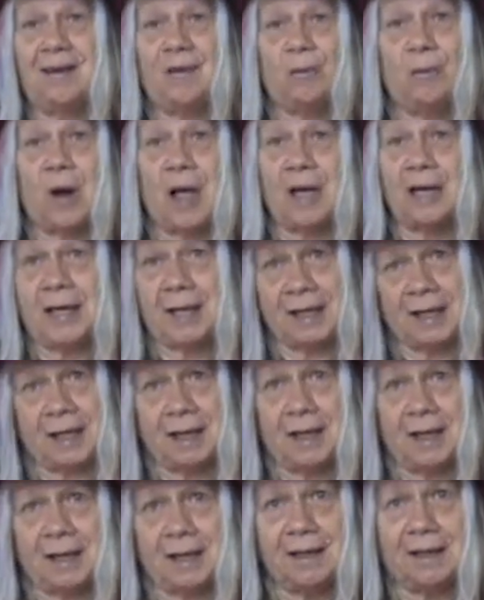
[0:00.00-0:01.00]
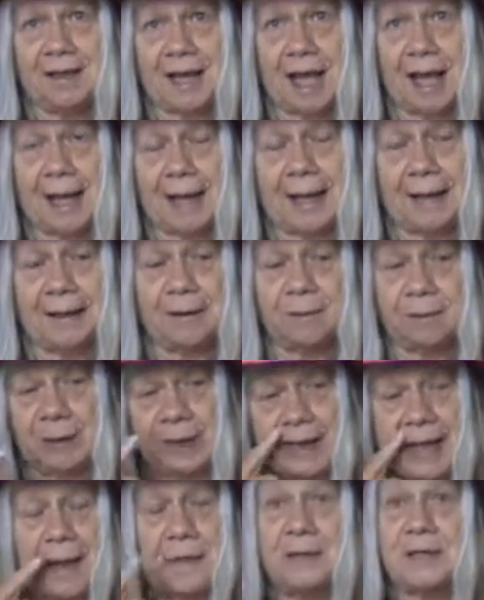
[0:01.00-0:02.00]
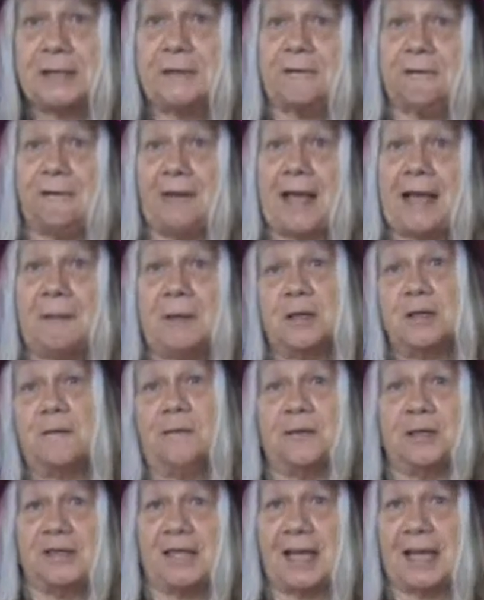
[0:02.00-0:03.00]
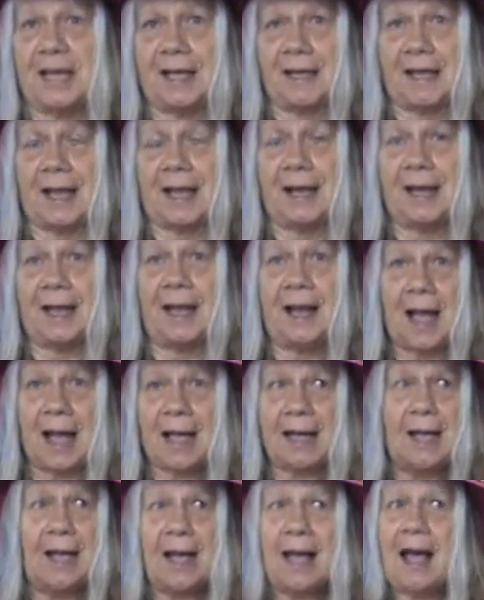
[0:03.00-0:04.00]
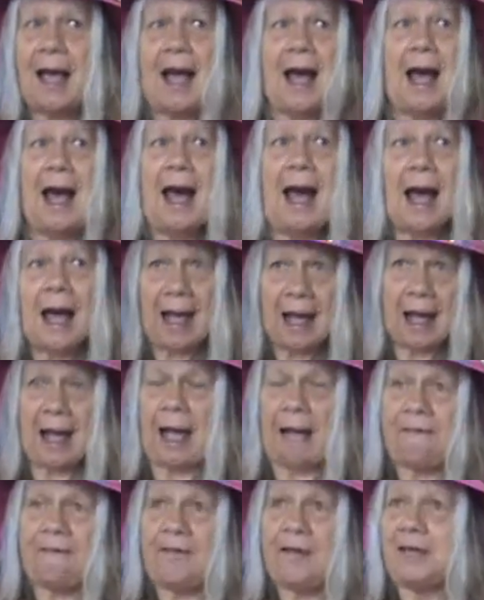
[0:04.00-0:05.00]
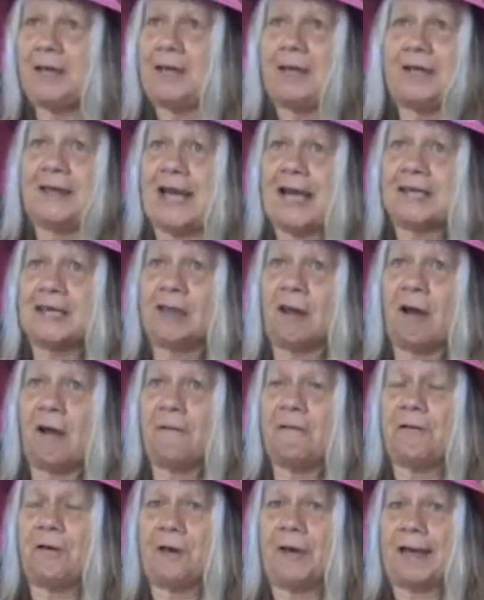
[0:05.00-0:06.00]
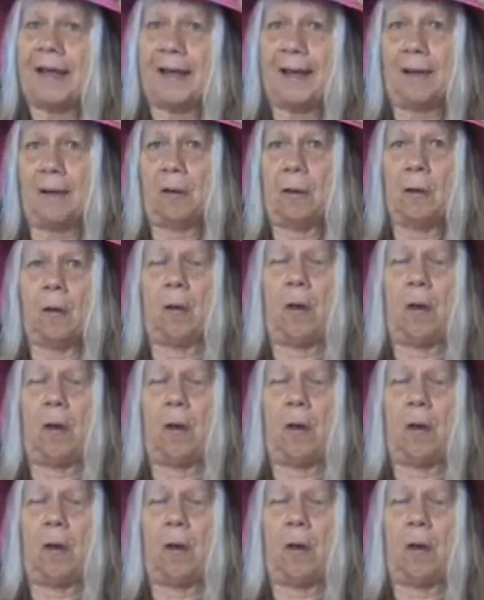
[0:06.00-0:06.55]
Rodney King died. Well, that was, he's famous for saying that. And I feel that that's called for now.